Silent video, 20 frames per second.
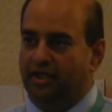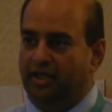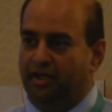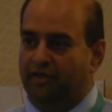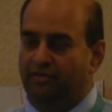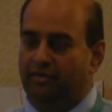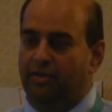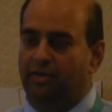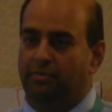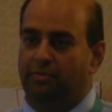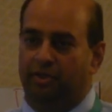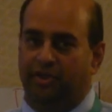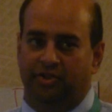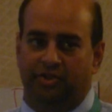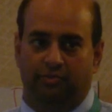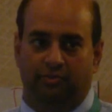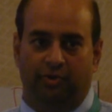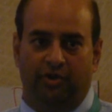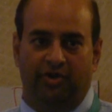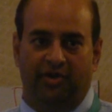or from the
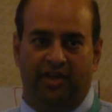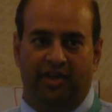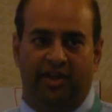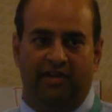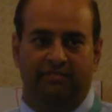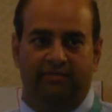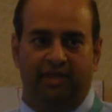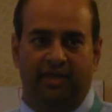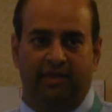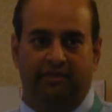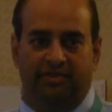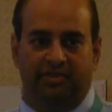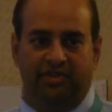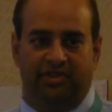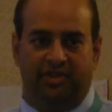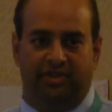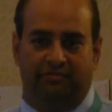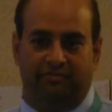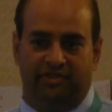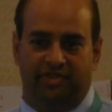bulletin board that I've been able
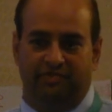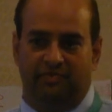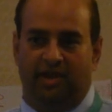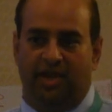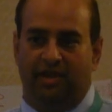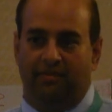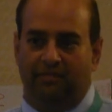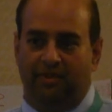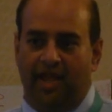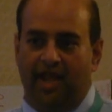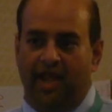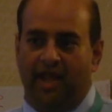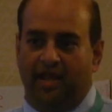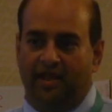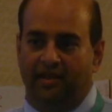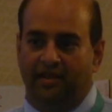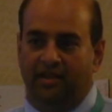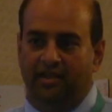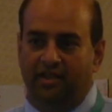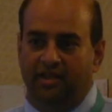to then respond
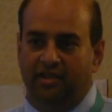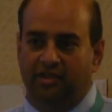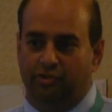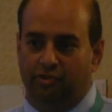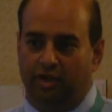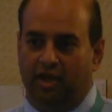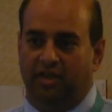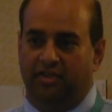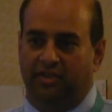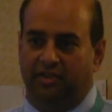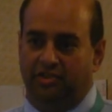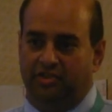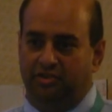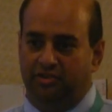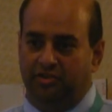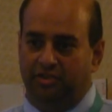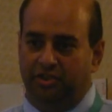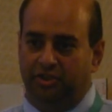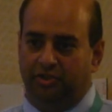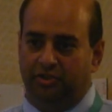back directly
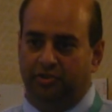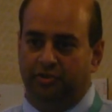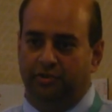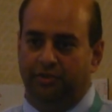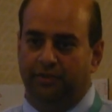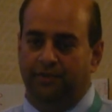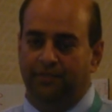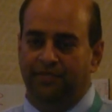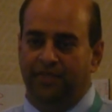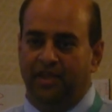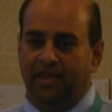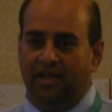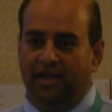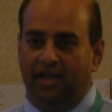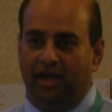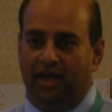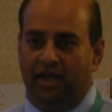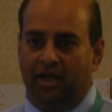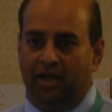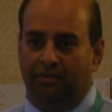to you.
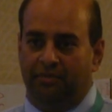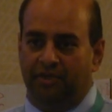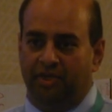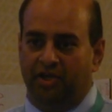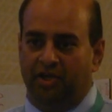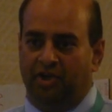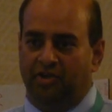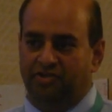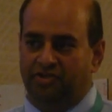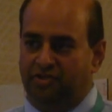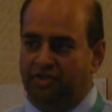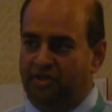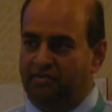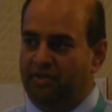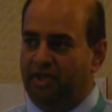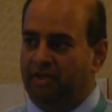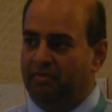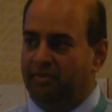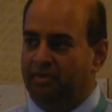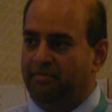Um, you can also
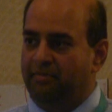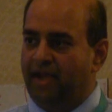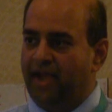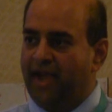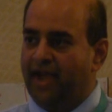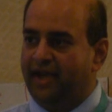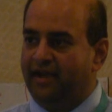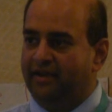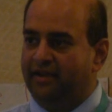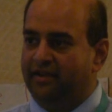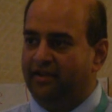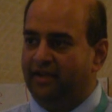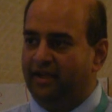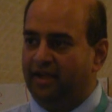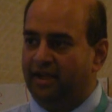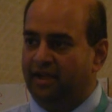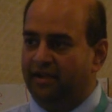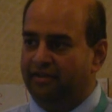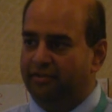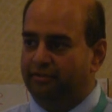email me back
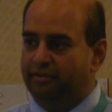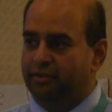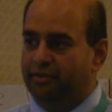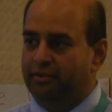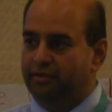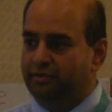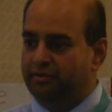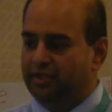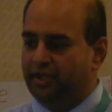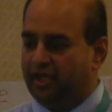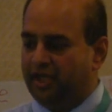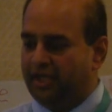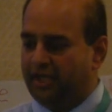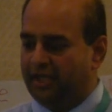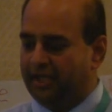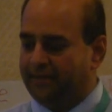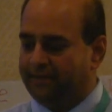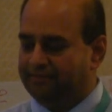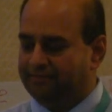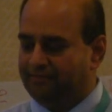uh, through
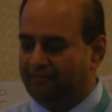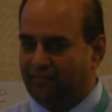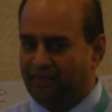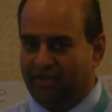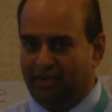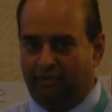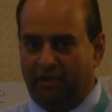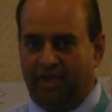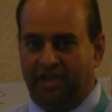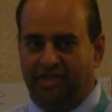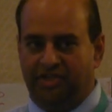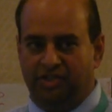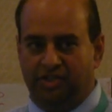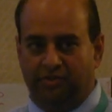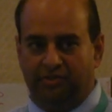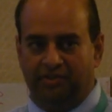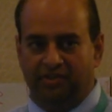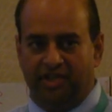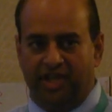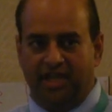uh, the Rady
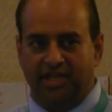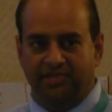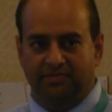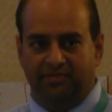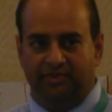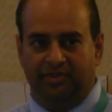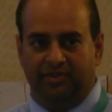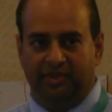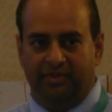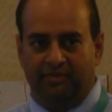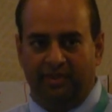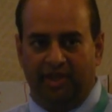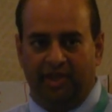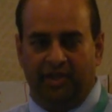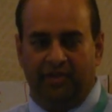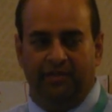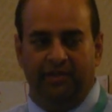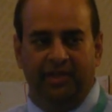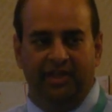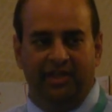Children's Hospital
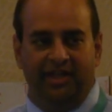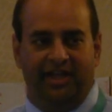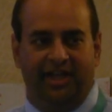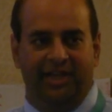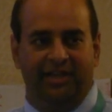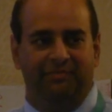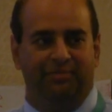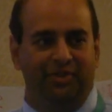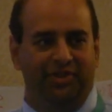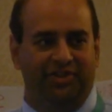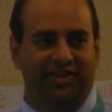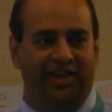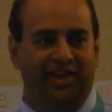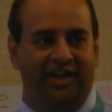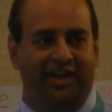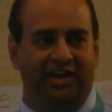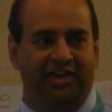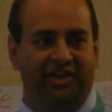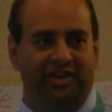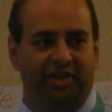email. I didn't put that
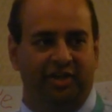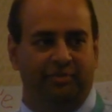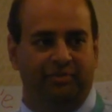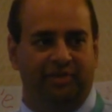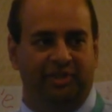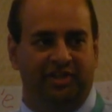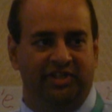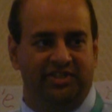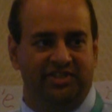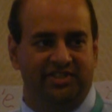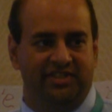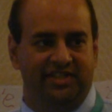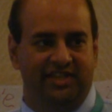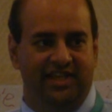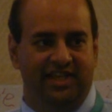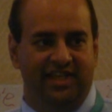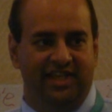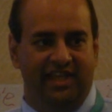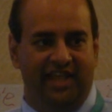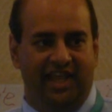on here, but it's
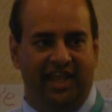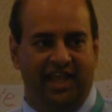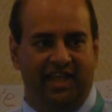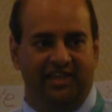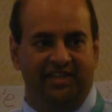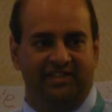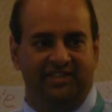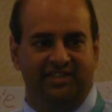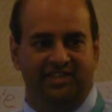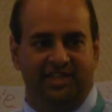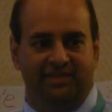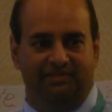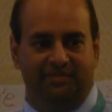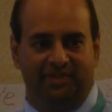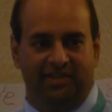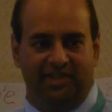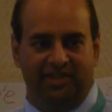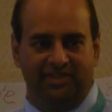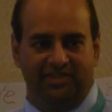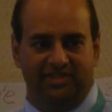
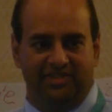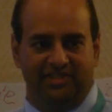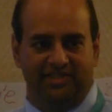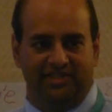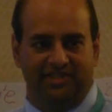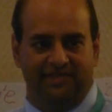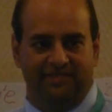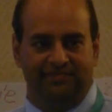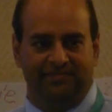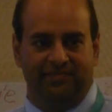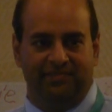ntipnis